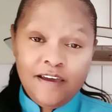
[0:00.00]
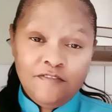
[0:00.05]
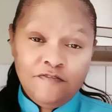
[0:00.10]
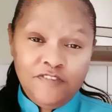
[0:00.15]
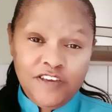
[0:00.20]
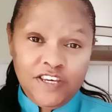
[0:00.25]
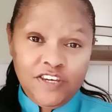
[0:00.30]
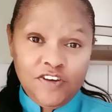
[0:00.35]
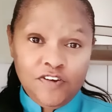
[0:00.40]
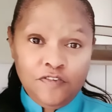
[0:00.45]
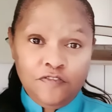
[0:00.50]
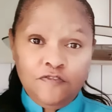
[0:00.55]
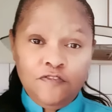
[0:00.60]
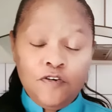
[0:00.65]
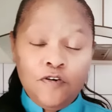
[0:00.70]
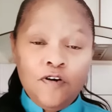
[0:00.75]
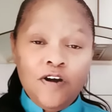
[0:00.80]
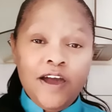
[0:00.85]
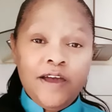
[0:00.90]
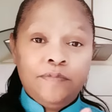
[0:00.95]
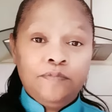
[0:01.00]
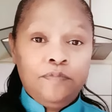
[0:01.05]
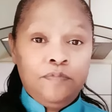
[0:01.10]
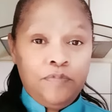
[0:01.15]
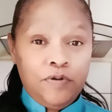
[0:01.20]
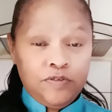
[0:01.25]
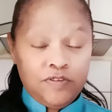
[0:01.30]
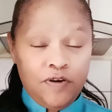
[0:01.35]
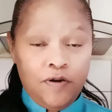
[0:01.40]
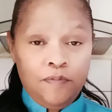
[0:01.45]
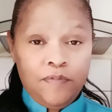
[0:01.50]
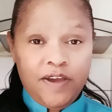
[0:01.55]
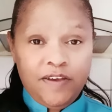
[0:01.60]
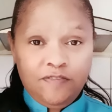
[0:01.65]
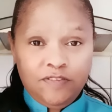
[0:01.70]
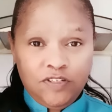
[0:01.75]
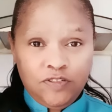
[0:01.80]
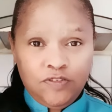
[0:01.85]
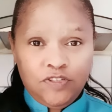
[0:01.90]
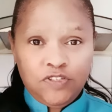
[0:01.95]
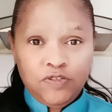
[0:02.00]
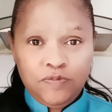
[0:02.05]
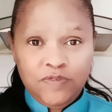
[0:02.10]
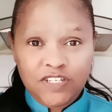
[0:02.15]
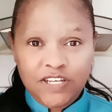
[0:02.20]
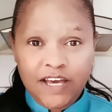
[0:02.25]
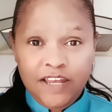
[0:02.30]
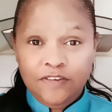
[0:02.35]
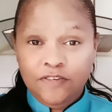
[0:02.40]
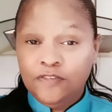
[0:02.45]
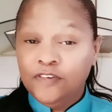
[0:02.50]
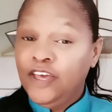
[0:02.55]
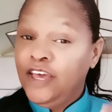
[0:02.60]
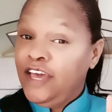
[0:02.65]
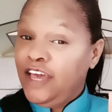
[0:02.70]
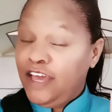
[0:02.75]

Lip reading: a video for and put on my YouTube channel?